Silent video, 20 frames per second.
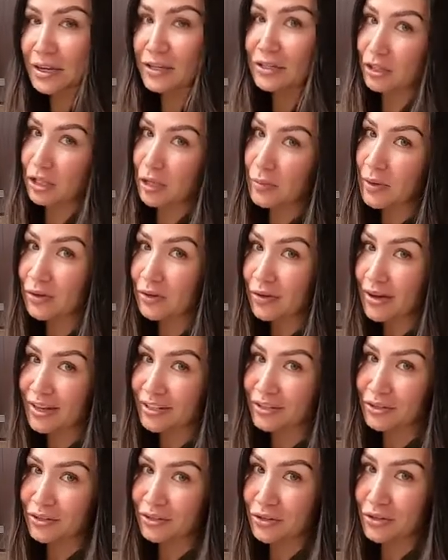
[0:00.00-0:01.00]
So let me go
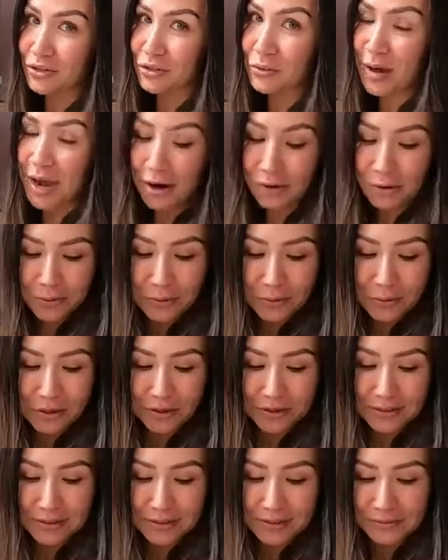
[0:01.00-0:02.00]
ahead and show you how it
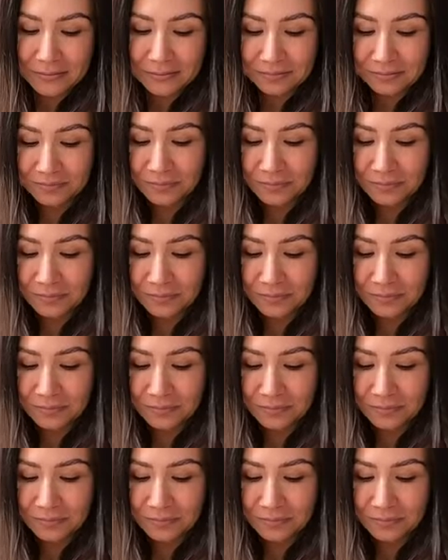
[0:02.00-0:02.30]
works.